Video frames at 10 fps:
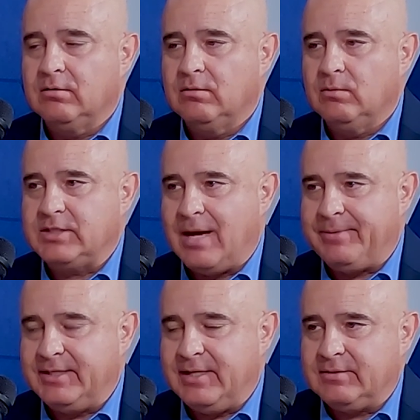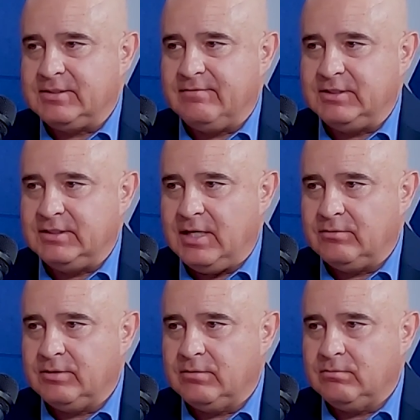what's happening down at
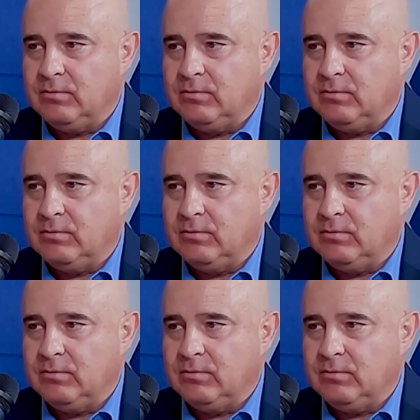1700?